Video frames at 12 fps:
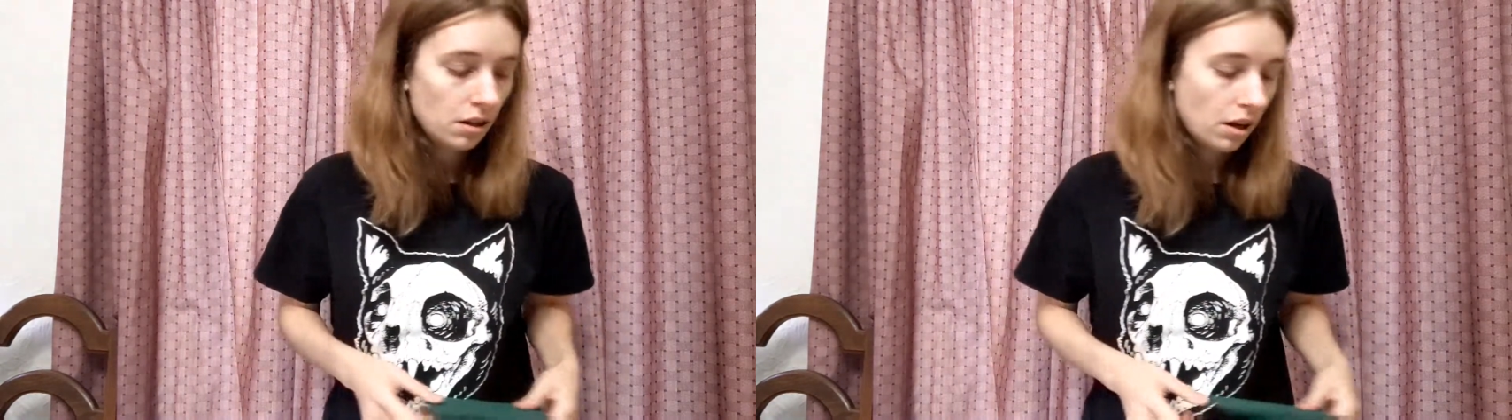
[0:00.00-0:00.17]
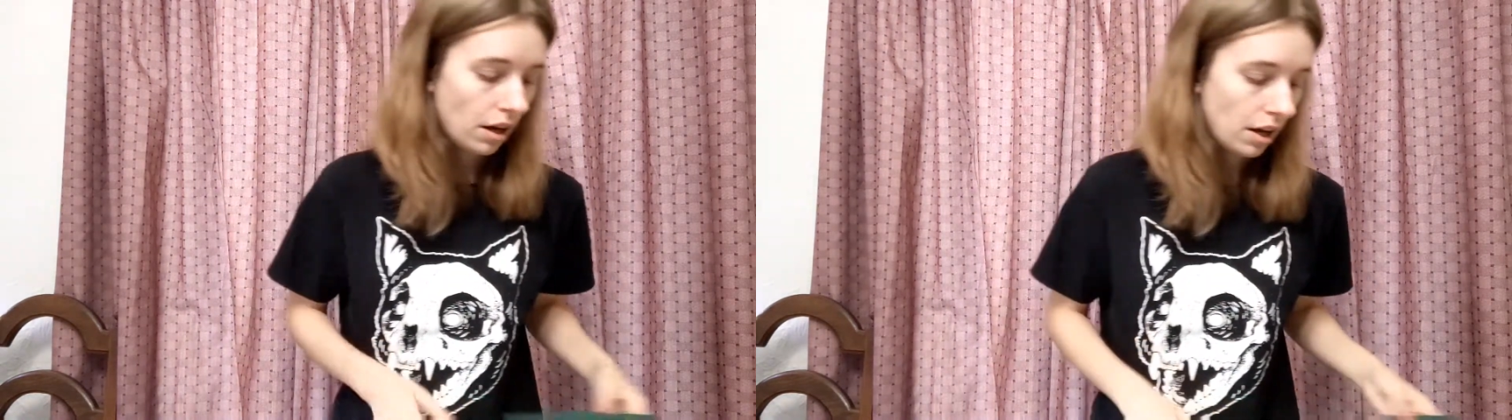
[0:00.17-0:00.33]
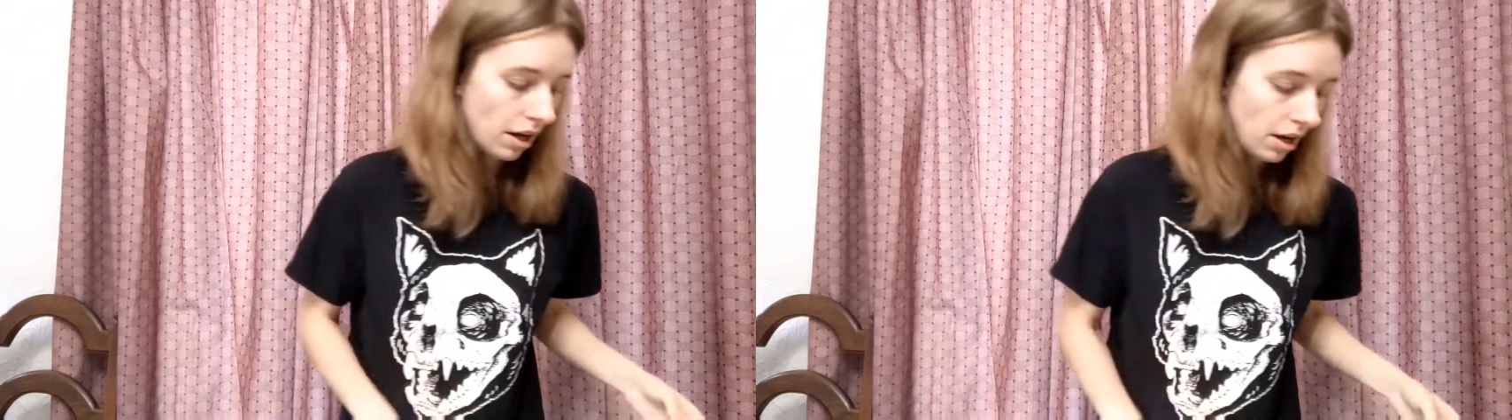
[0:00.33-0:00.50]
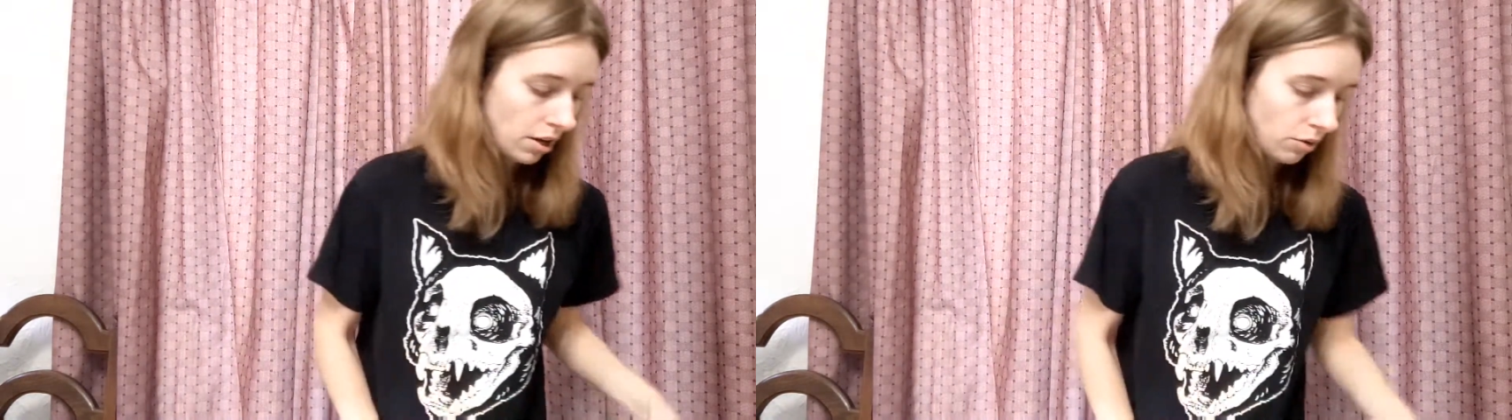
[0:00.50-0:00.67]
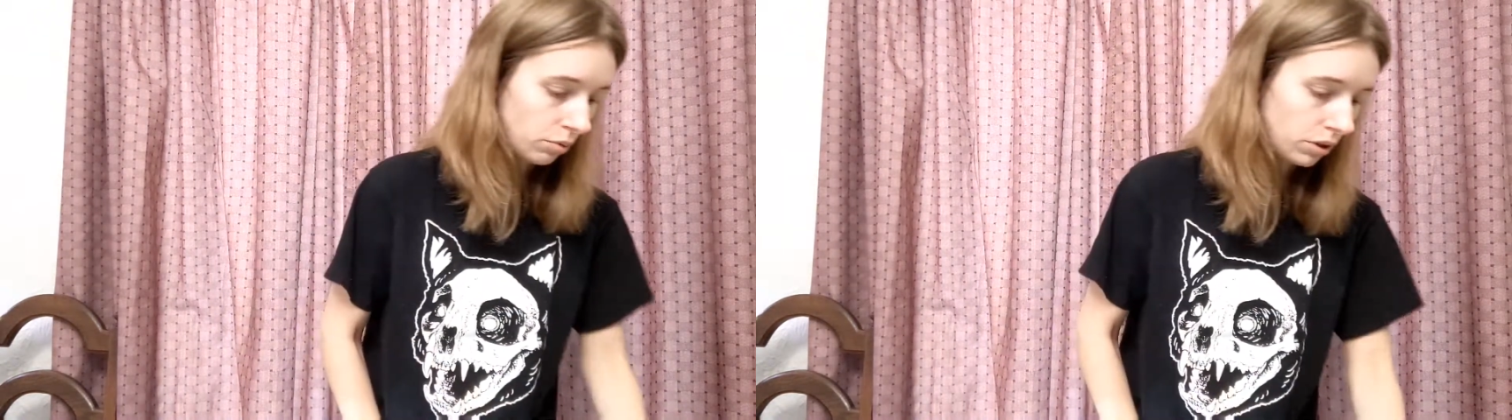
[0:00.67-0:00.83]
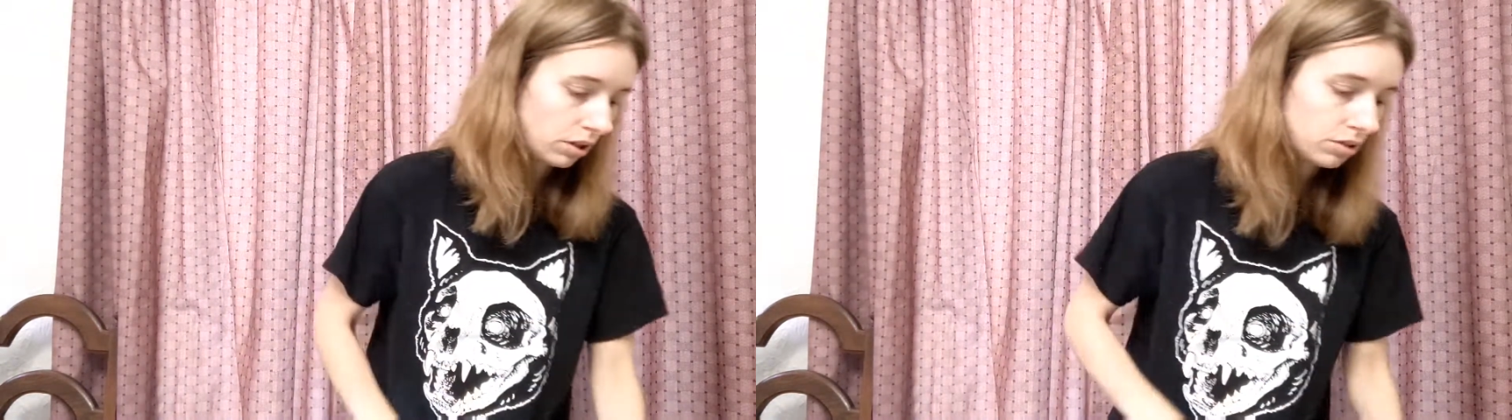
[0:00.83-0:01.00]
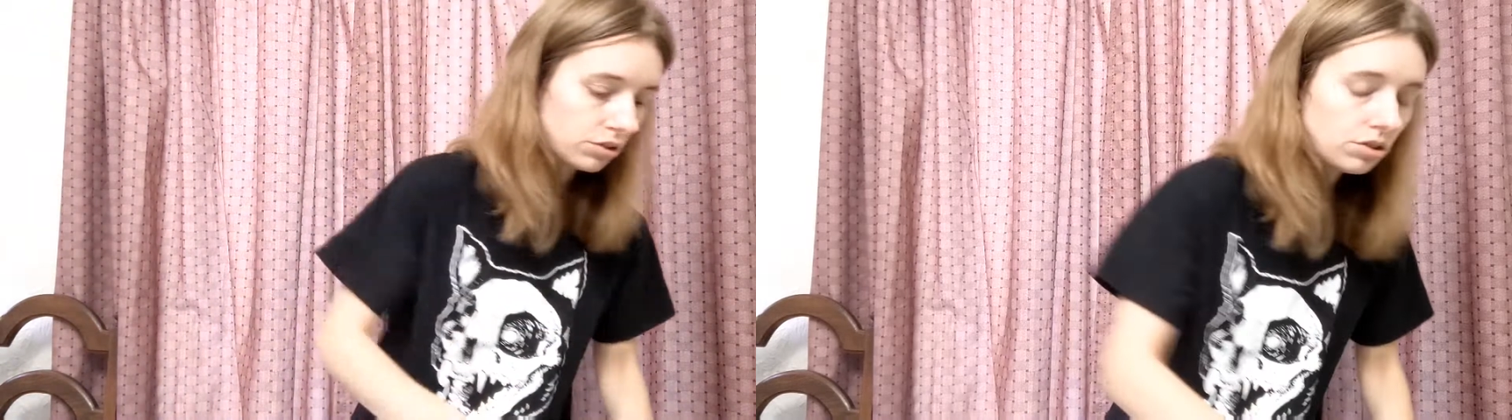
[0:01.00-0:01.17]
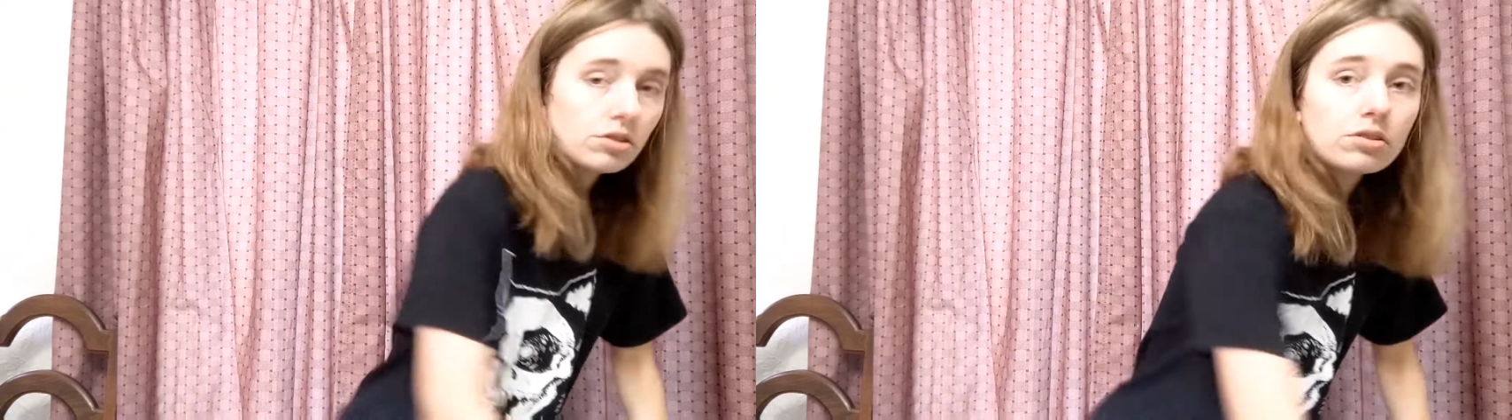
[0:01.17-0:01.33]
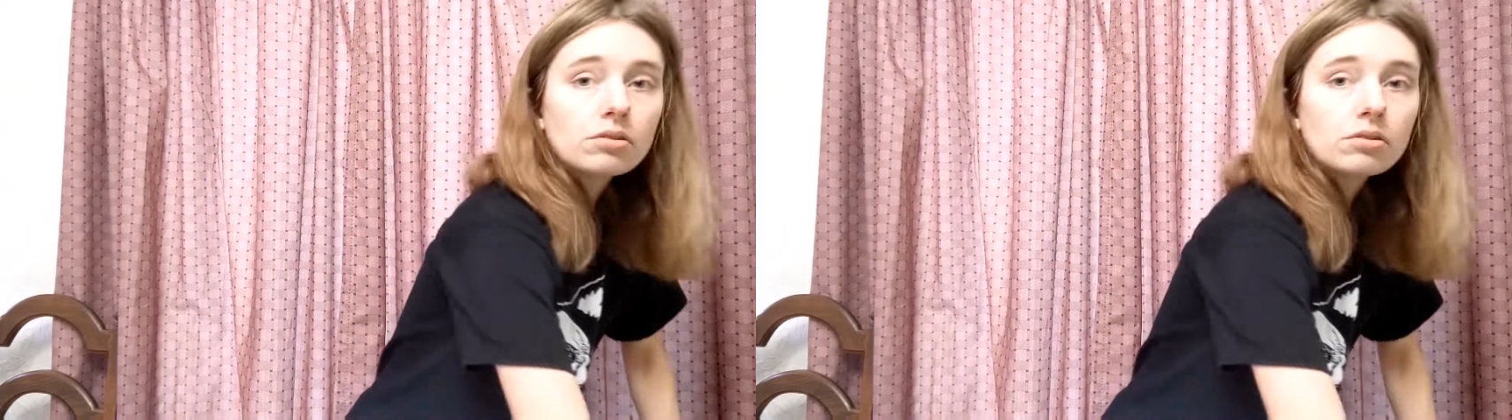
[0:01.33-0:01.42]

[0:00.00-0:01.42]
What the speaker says: and what I'll do